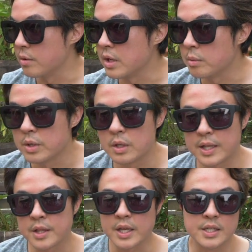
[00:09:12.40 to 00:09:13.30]
UNIWHEEL,
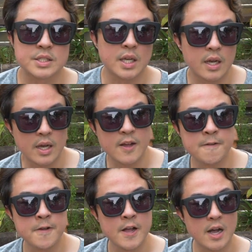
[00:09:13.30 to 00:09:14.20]
I think it's a
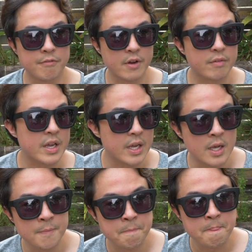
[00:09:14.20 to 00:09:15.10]

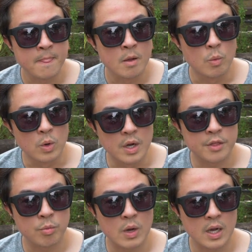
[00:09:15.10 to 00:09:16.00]
very
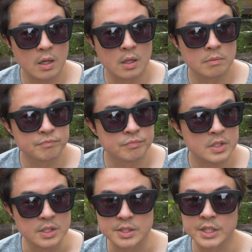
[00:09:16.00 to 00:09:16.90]
worthwhile
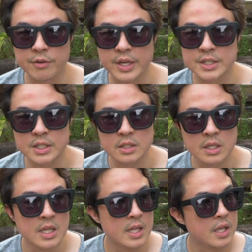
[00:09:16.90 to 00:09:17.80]
consideration
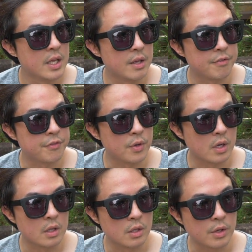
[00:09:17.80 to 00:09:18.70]
if
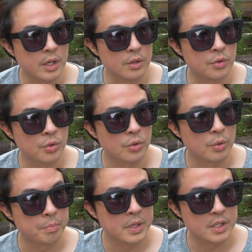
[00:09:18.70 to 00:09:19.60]
you're looking
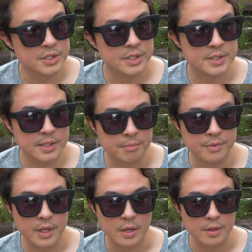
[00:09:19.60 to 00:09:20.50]
to purchase
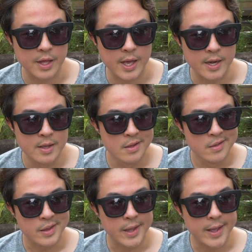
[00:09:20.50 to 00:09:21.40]
something that
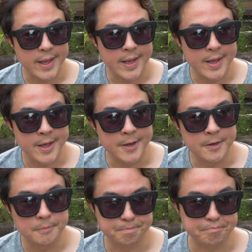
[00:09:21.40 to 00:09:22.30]

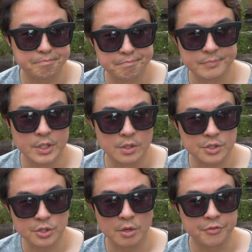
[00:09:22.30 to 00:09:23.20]
can
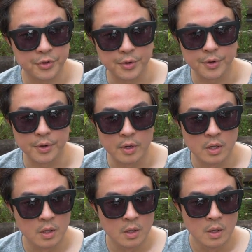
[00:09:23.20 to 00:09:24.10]
solve your
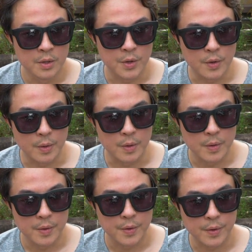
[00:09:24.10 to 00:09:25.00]

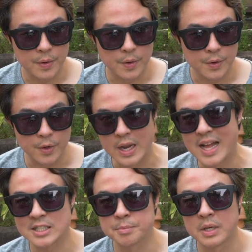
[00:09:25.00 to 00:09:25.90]

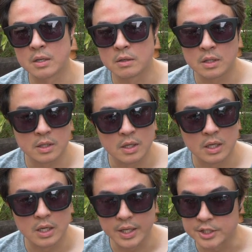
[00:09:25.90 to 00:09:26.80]
last mile
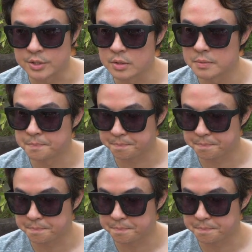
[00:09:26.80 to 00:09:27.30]
issue.